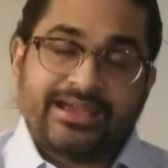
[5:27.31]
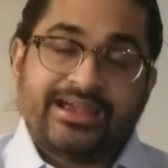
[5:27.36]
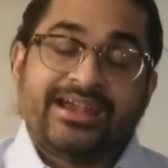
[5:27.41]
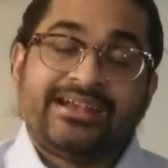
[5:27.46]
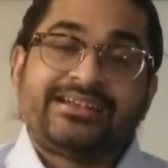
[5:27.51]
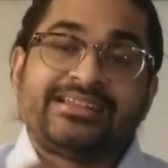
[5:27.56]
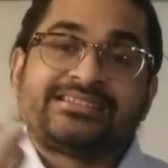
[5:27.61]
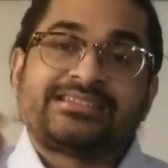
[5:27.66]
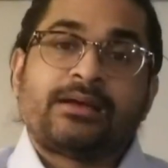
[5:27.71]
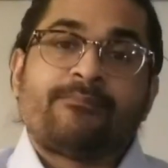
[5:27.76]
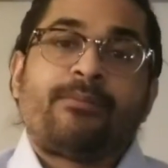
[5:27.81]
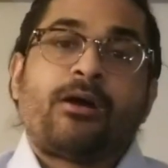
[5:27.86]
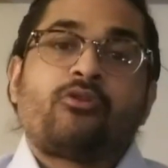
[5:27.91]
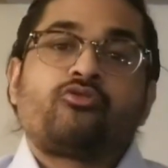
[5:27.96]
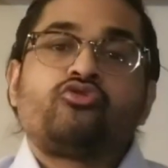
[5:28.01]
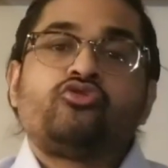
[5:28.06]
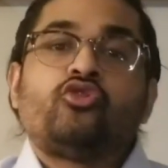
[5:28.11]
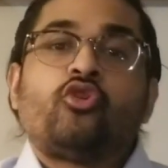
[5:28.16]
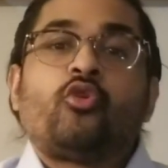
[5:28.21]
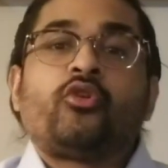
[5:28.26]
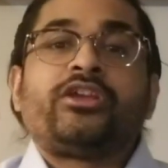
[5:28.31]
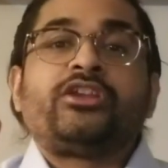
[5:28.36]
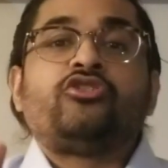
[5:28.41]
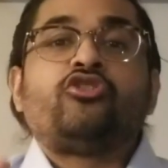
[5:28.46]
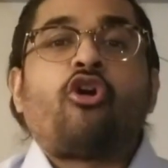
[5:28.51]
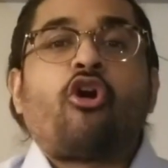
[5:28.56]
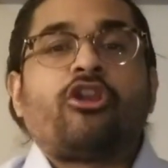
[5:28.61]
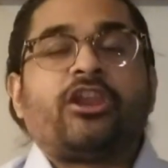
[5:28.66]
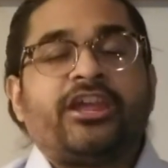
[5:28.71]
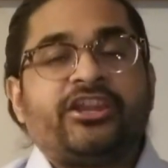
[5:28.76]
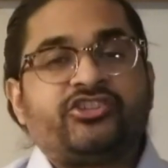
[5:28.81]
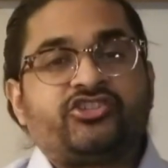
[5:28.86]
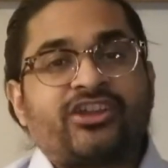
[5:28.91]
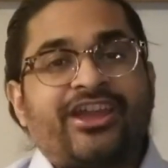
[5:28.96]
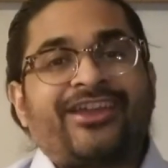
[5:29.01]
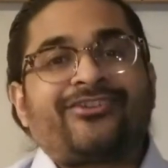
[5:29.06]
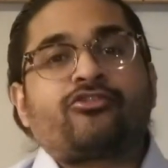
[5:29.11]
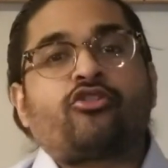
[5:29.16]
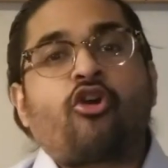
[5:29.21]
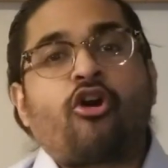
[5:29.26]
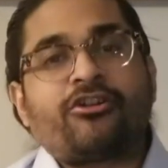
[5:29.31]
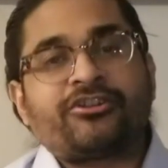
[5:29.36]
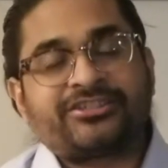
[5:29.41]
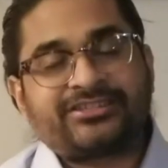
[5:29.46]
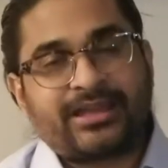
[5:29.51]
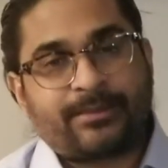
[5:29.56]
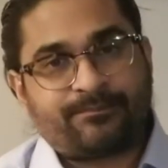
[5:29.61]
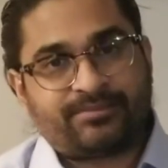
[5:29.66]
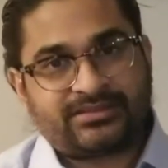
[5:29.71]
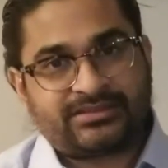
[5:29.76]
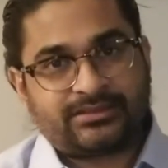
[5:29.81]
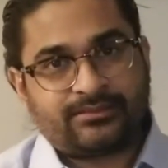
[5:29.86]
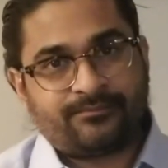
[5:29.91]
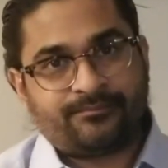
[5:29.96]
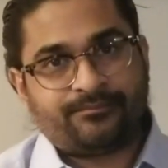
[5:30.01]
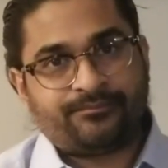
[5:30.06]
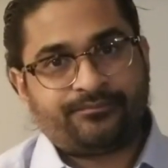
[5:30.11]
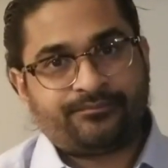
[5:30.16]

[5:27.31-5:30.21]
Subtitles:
It is about knowing knowledge and concepts.